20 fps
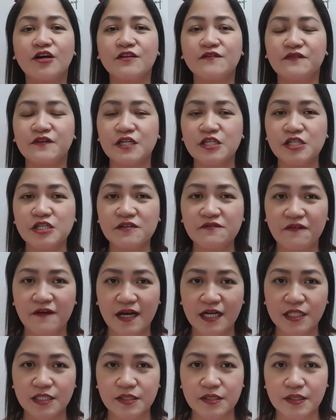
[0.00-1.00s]
conversion
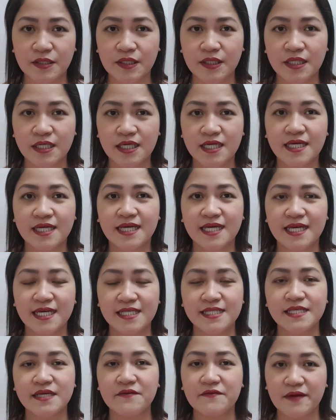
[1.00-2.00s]
factor
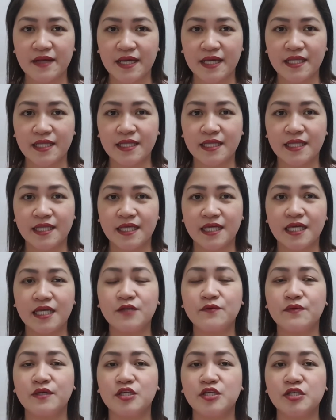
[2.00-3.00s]
is a rate in
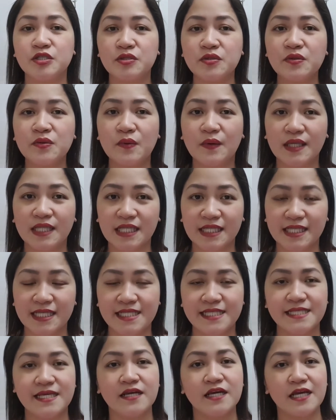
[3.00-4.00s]
which two
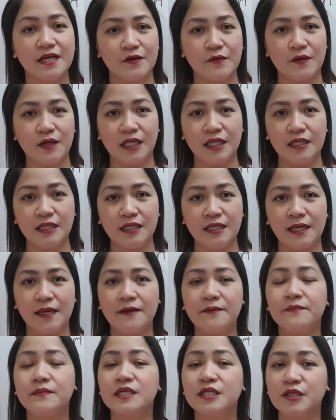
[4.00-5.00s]
quantities are equal
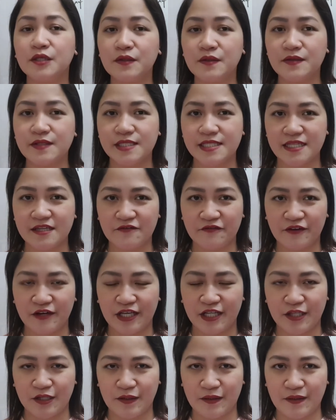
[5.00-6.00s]
but use different